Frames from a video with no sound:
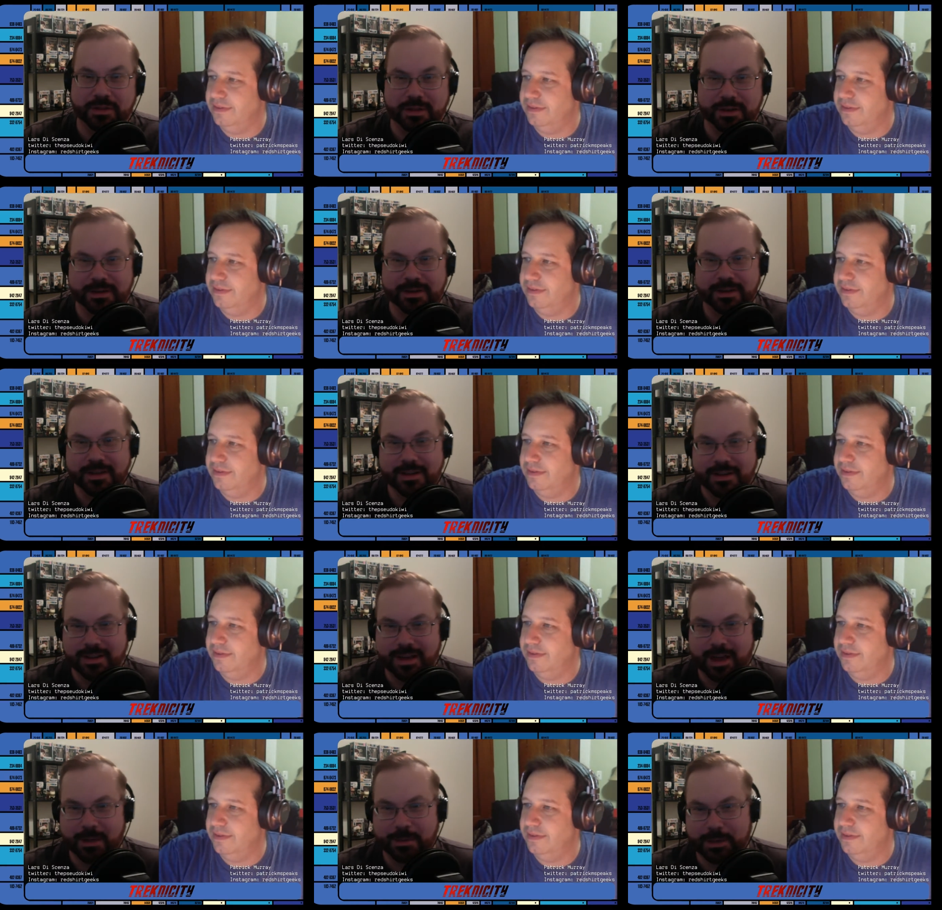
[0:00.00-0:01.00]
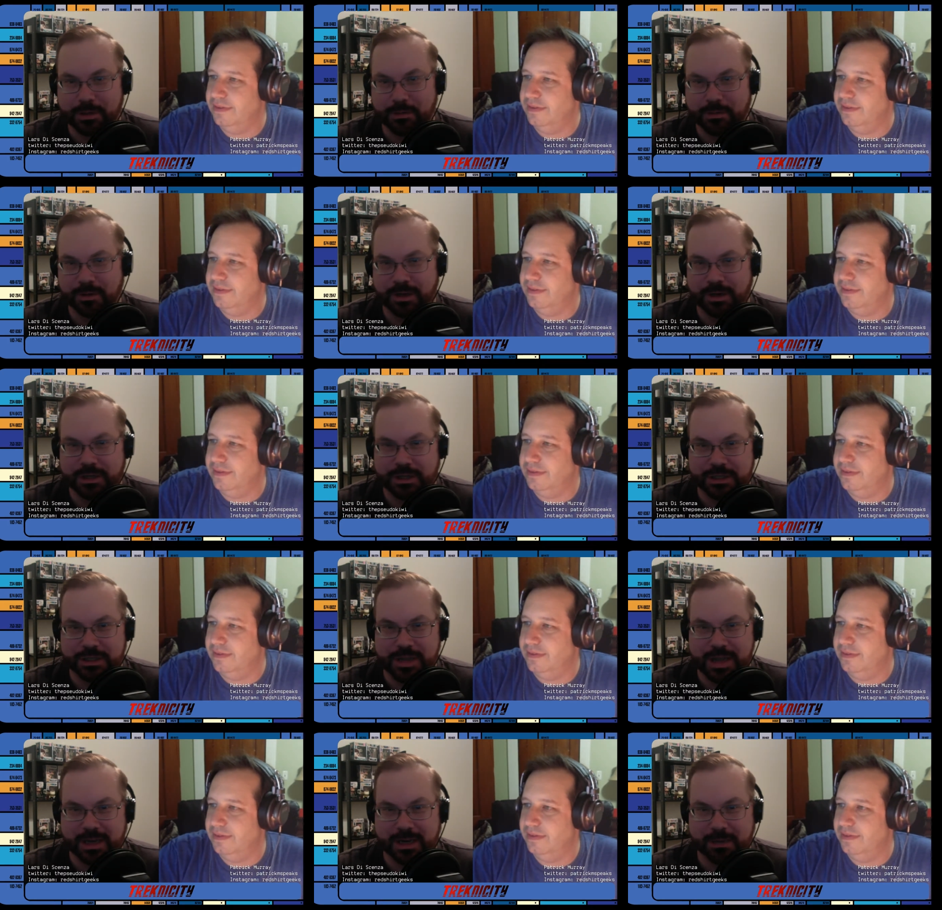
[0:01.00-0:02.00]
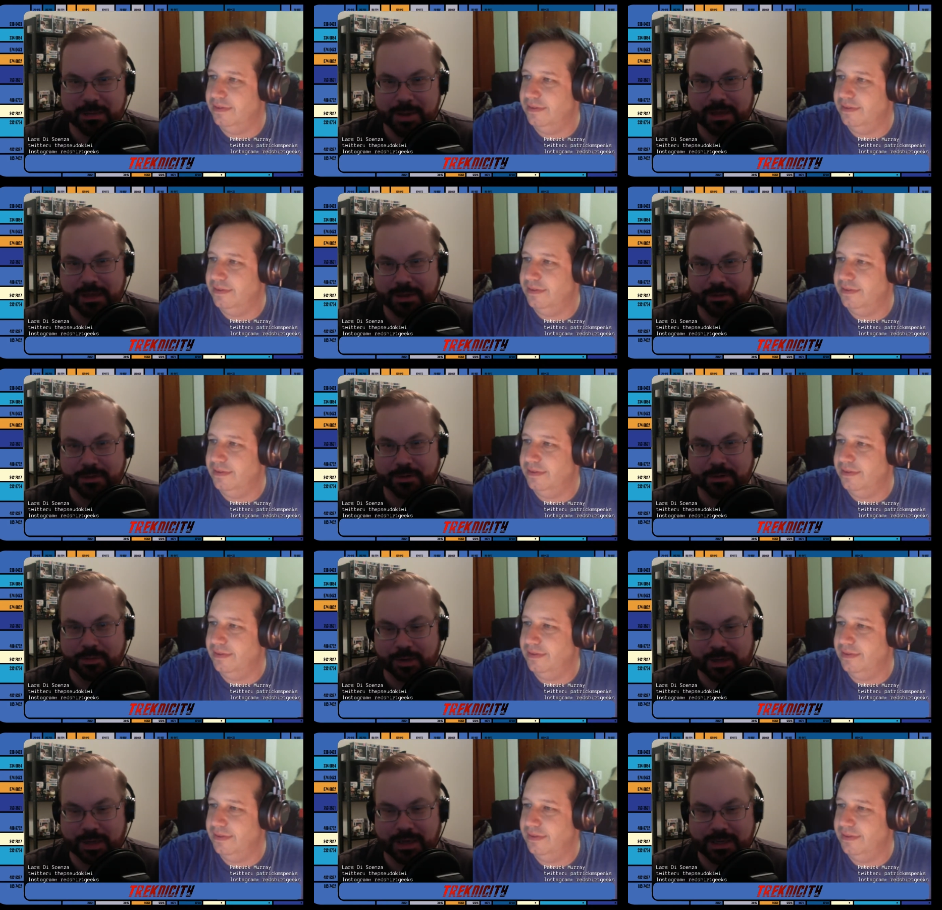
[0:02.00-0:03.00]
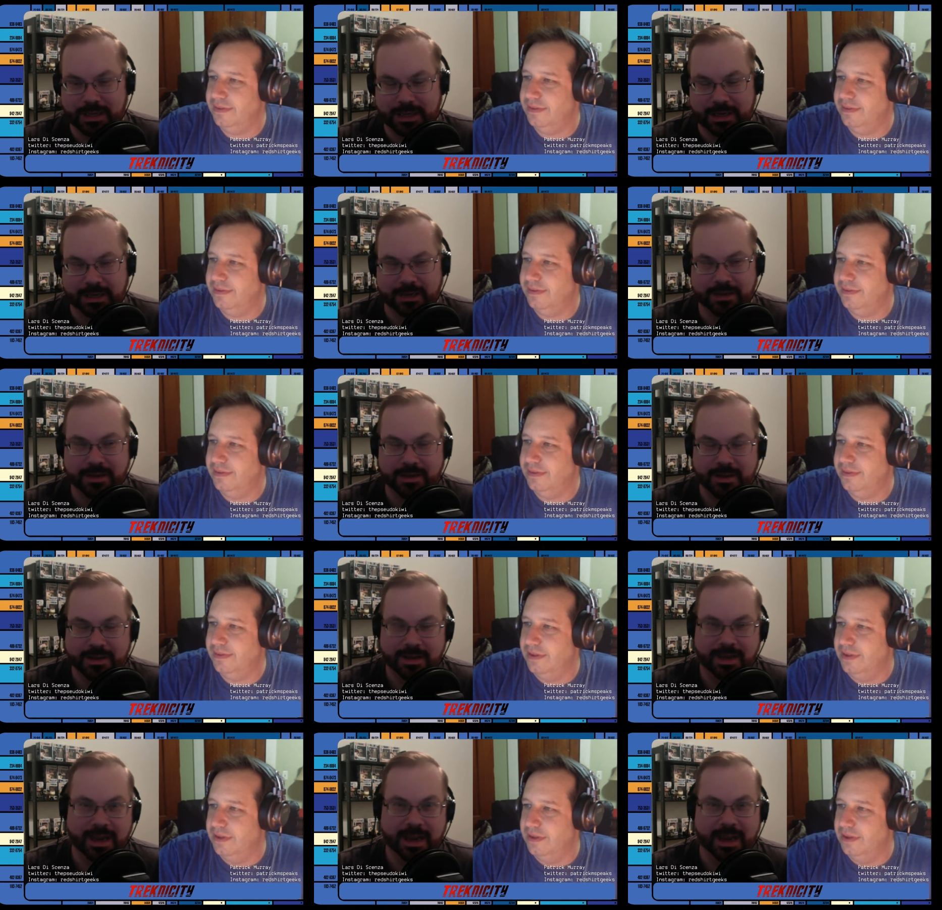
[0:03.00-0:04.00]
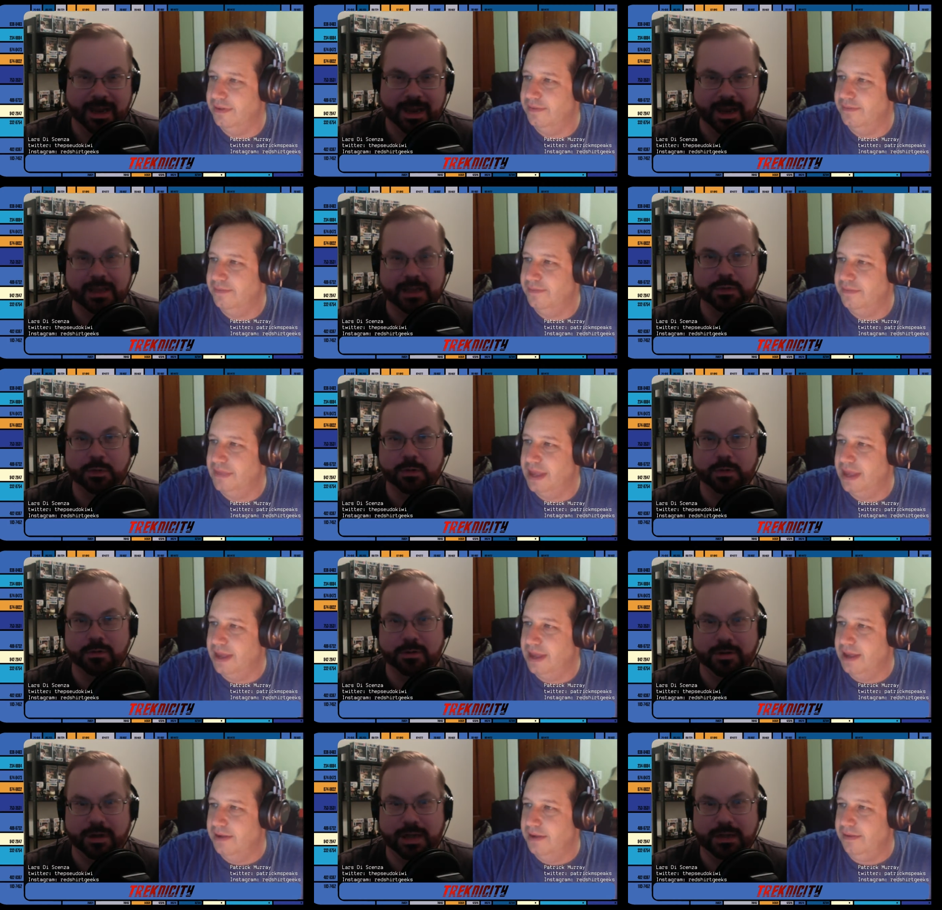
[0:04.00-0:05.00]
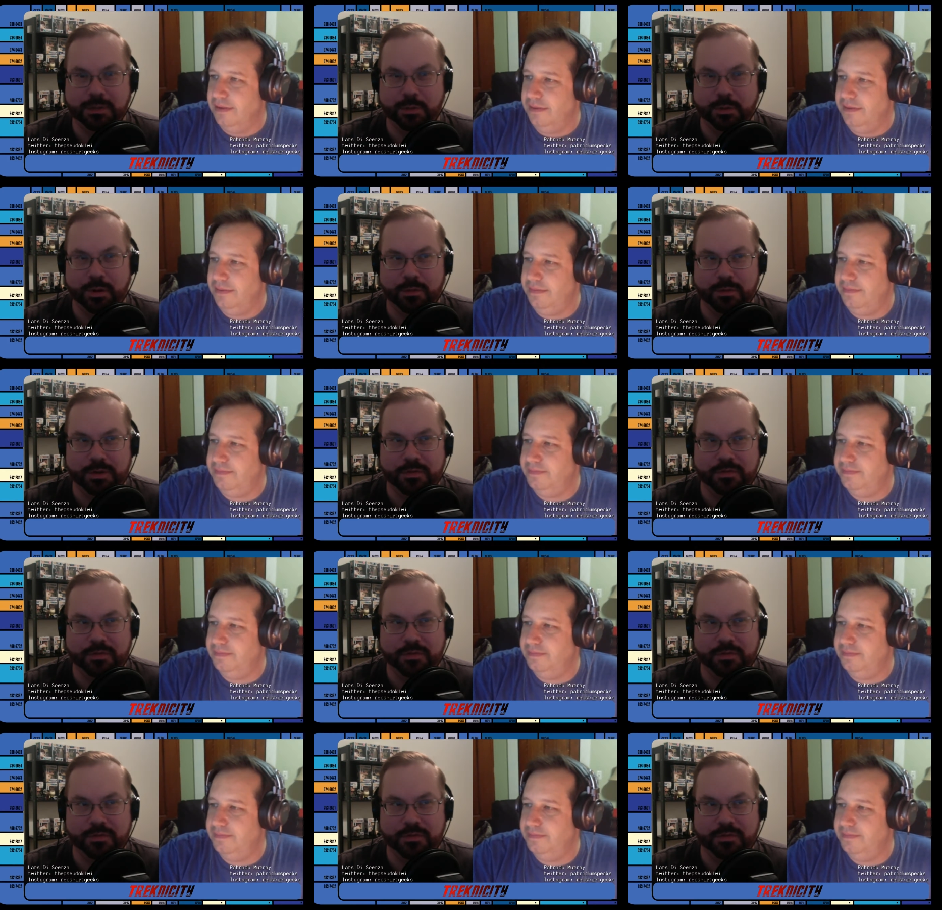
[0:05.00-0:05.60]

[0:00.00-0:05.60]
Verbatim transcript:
Speaker 1: and I'm a little worried she's not going to make it through twenty eighteen. Uh, as we're as we're uh, re